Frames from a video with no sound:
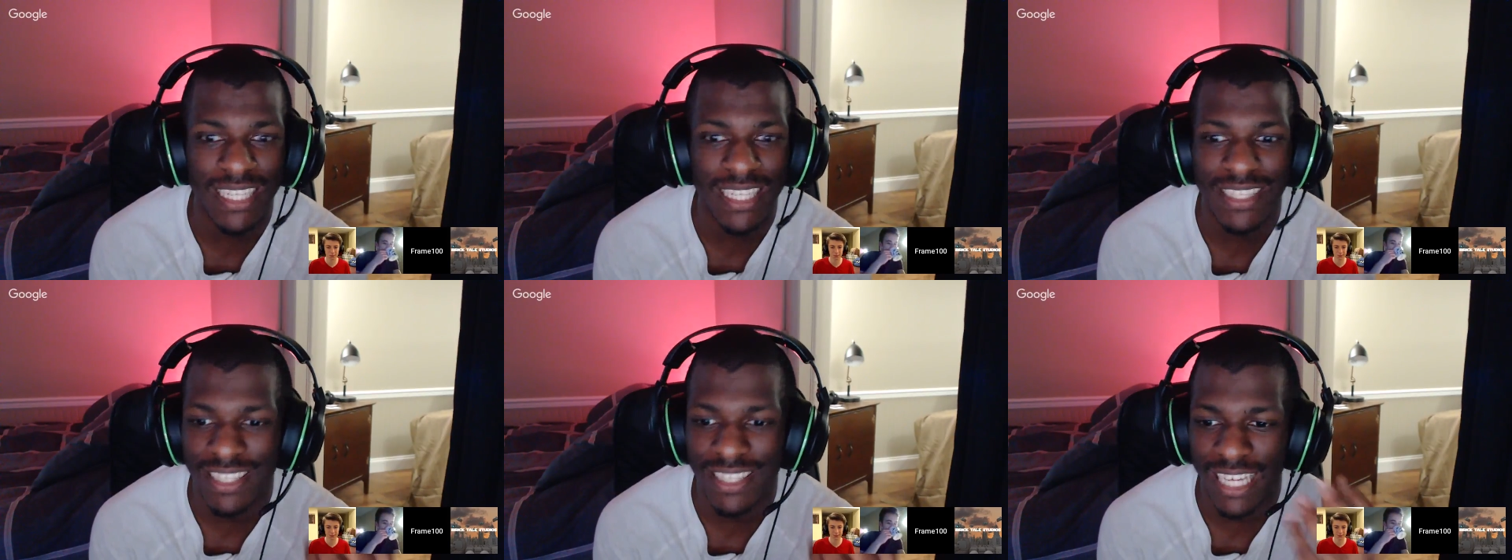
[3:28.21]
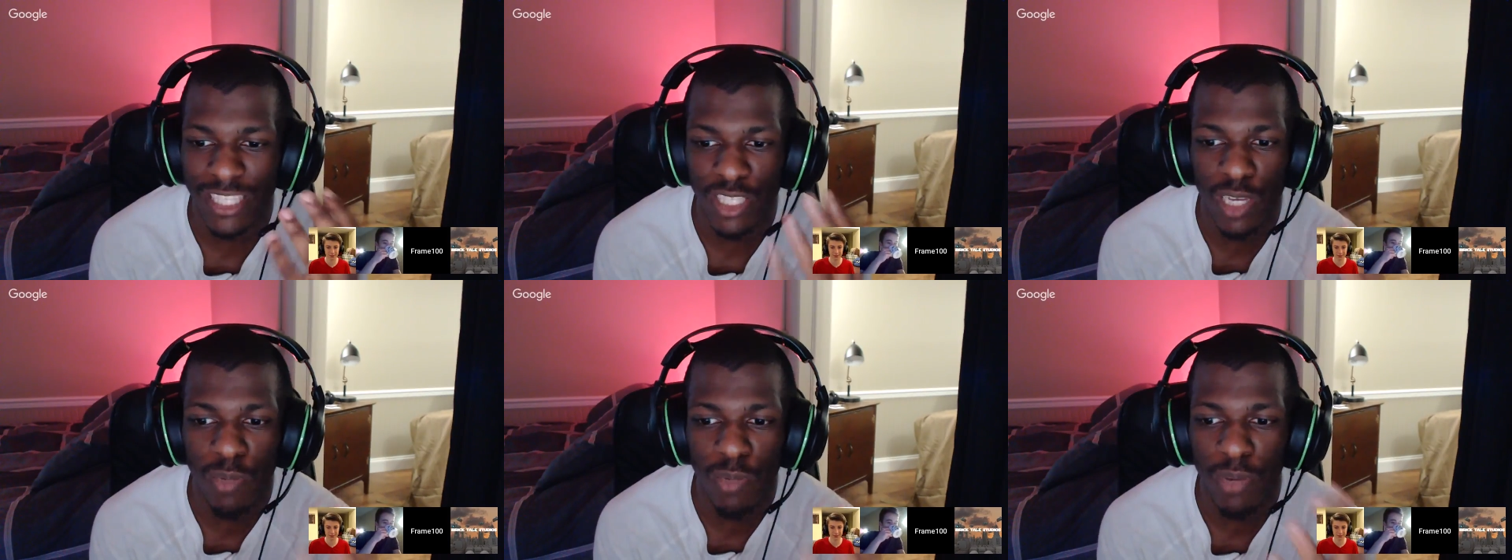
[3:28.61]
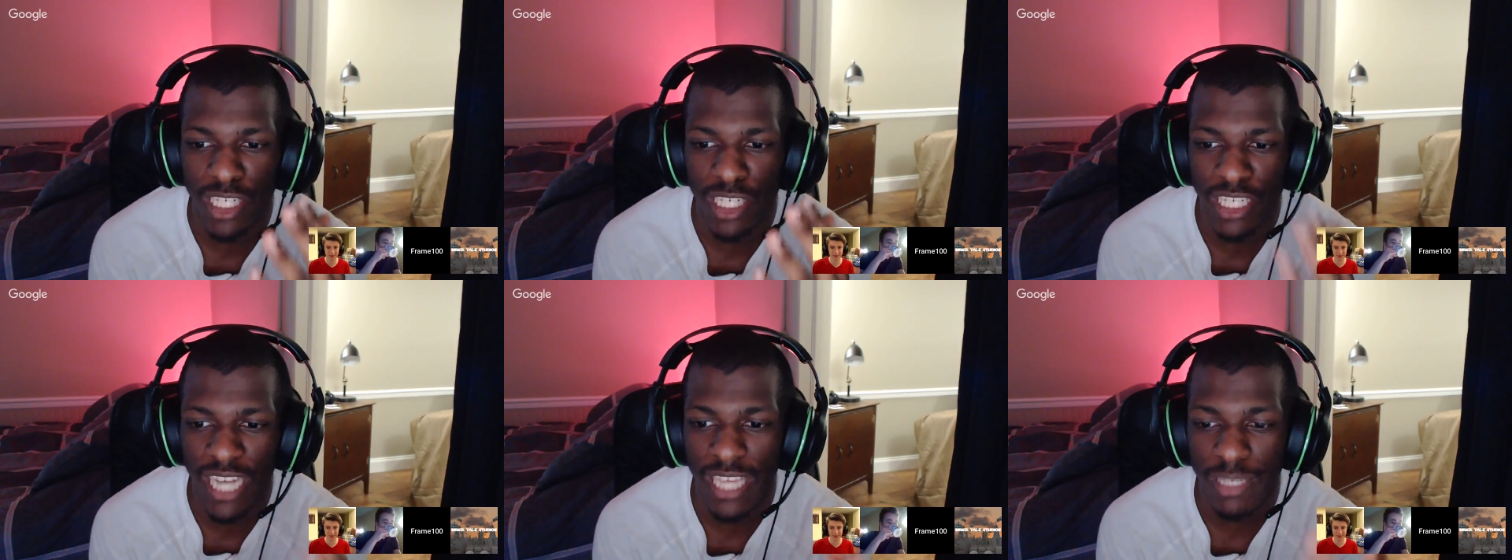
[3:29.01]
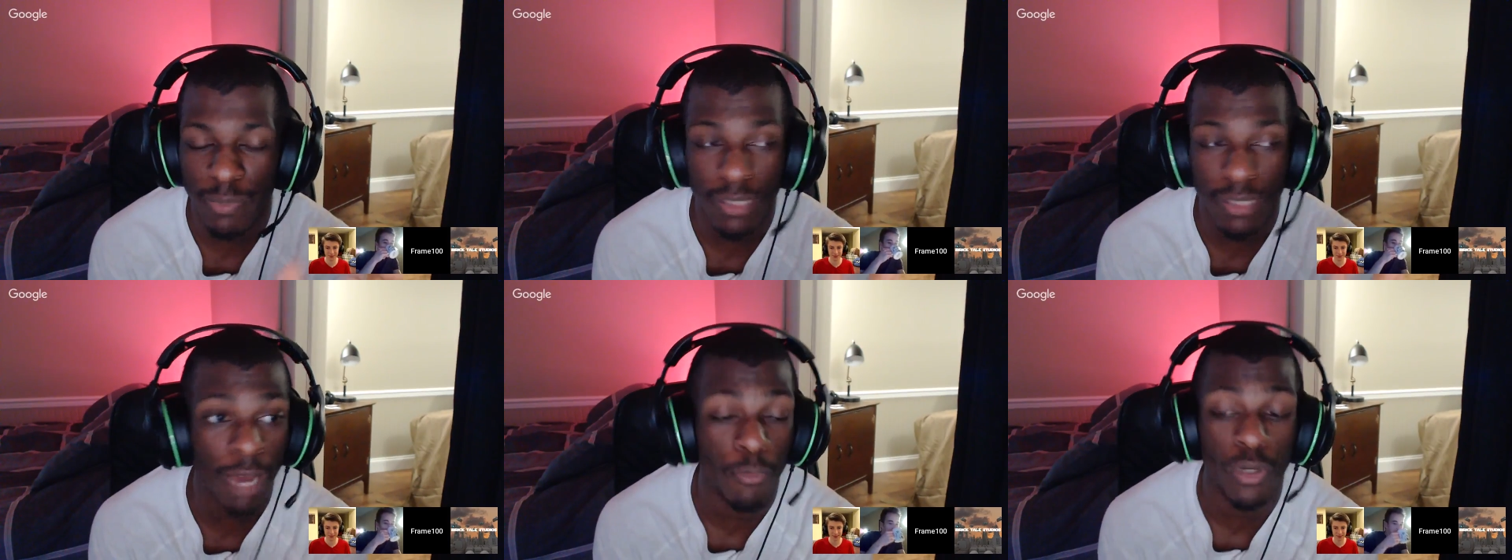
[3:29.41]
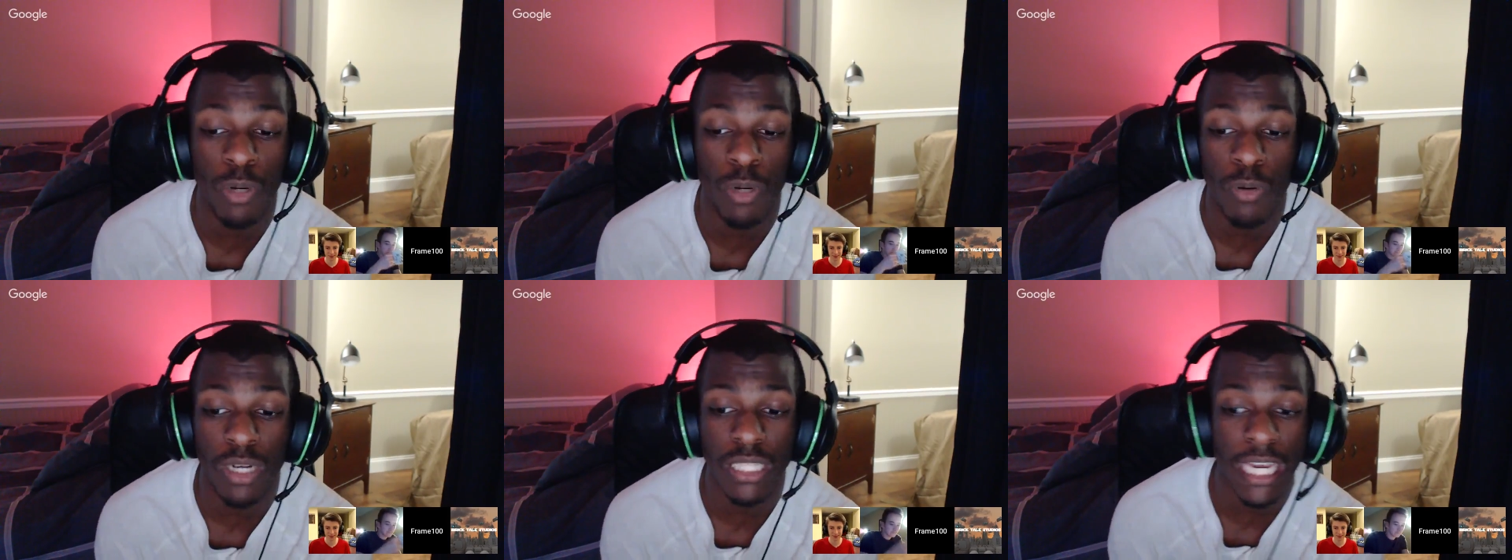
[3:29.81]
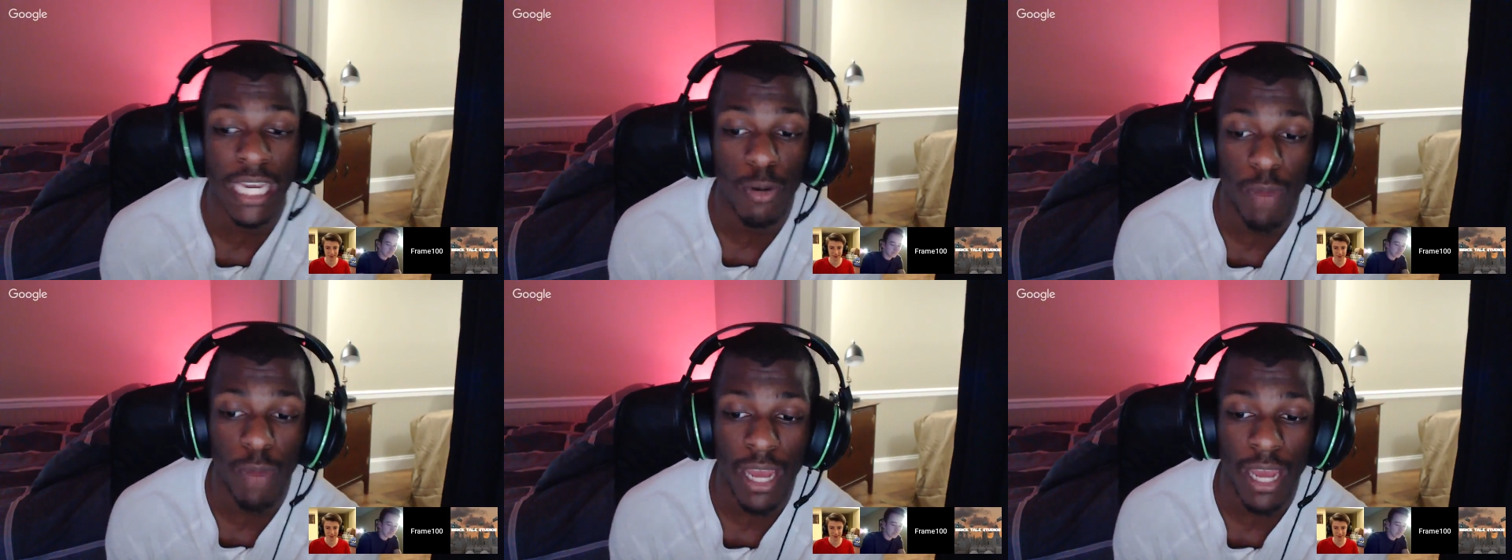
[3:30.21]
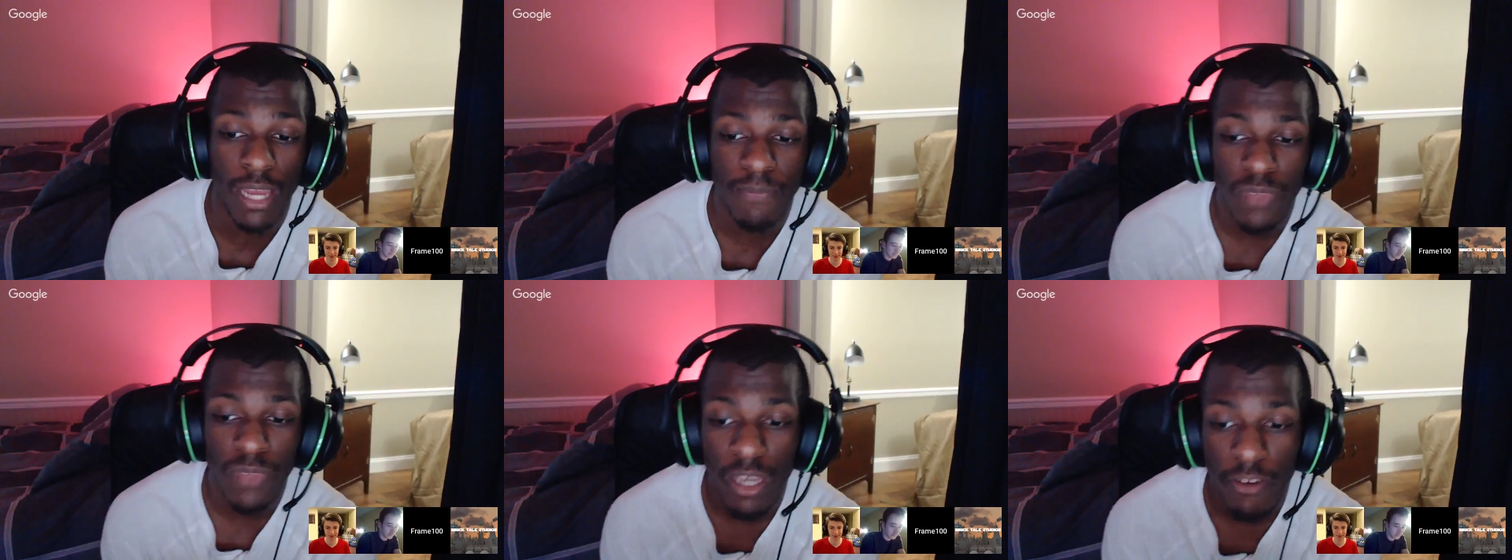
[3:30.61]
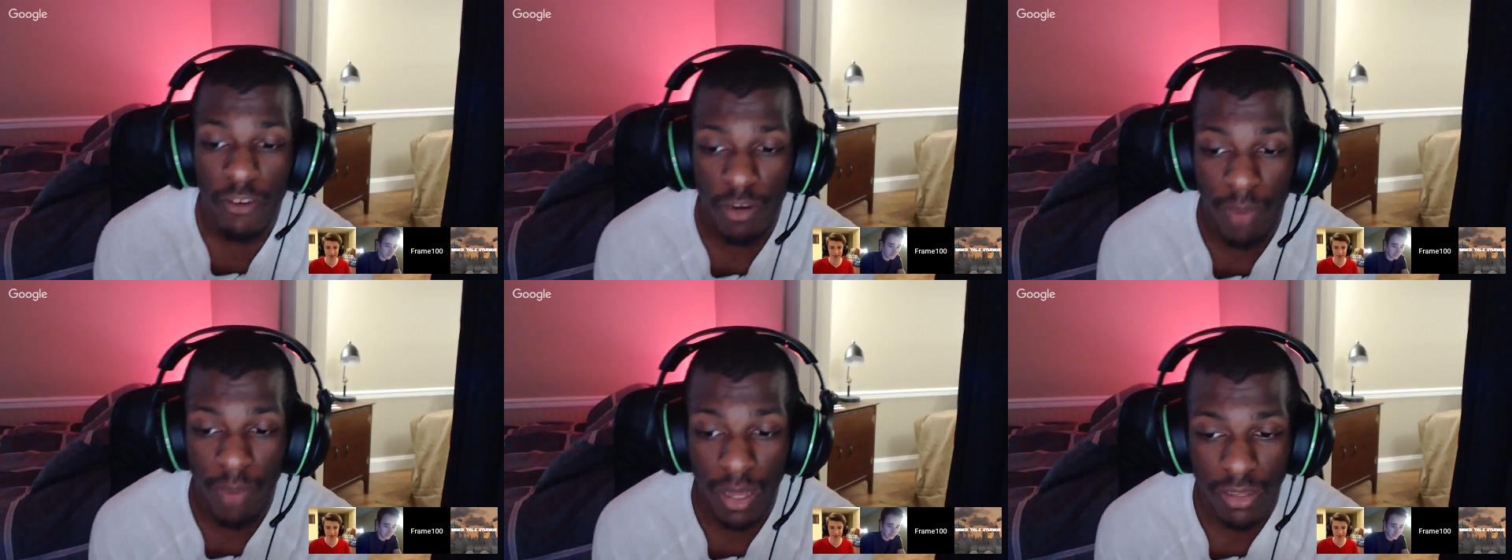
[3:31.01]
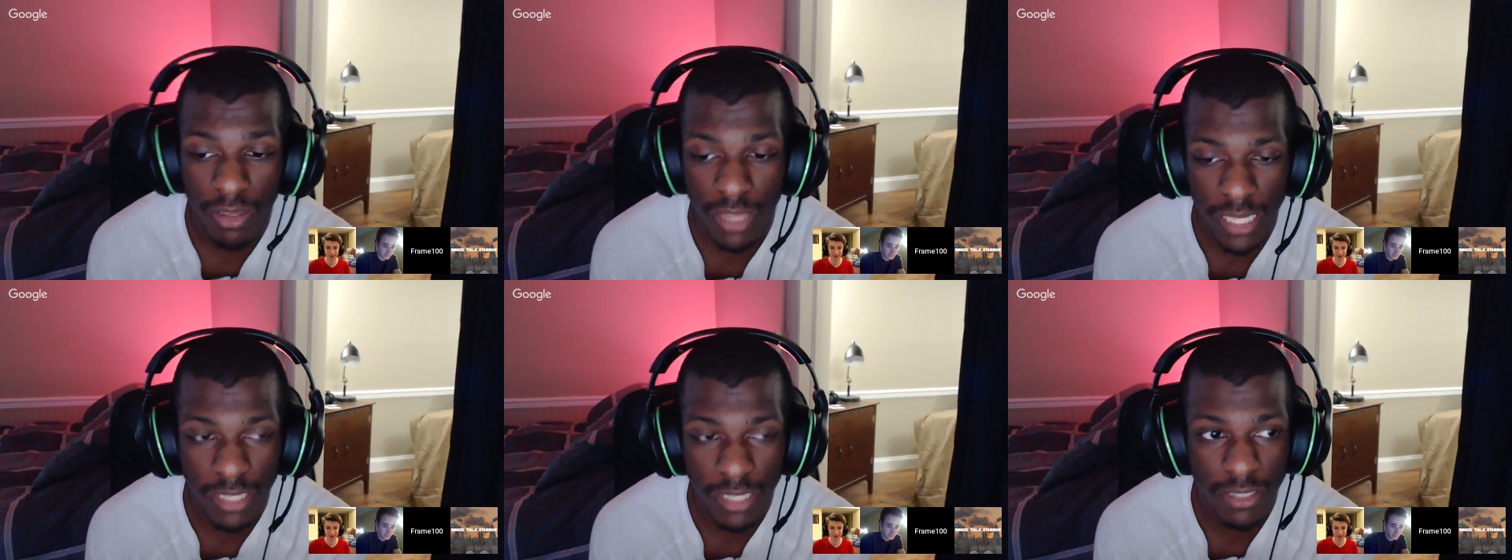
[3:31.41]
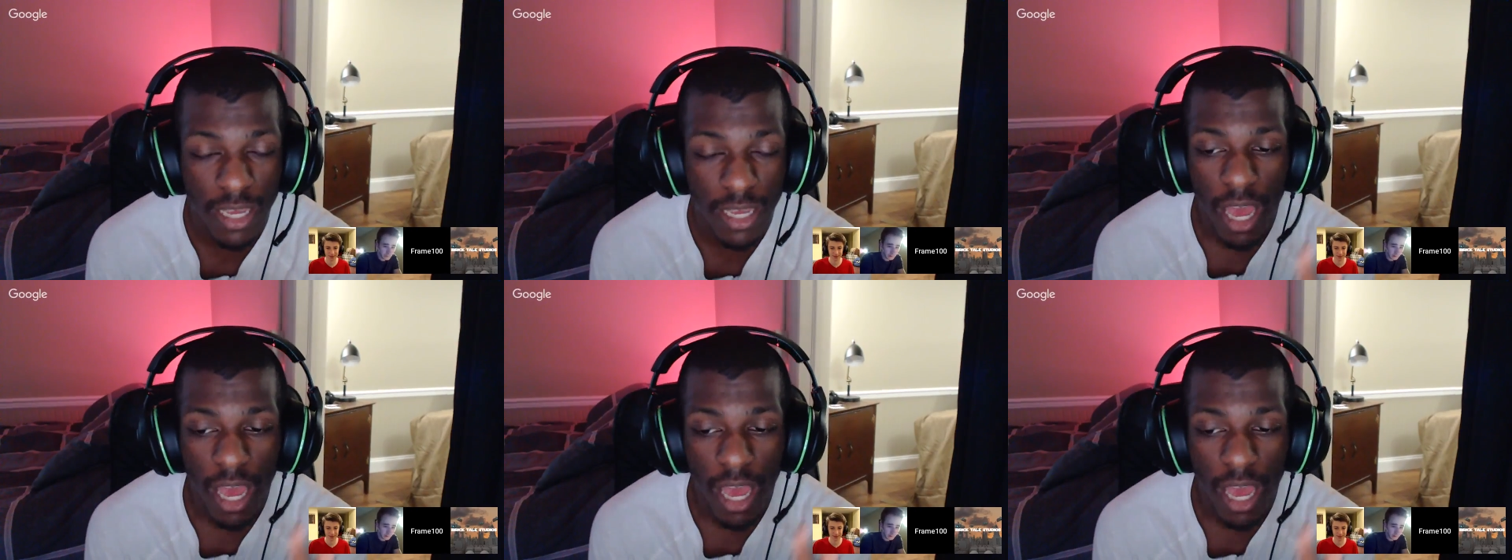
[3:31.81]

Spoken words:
like, so much yes, but we don't want to take away from other things.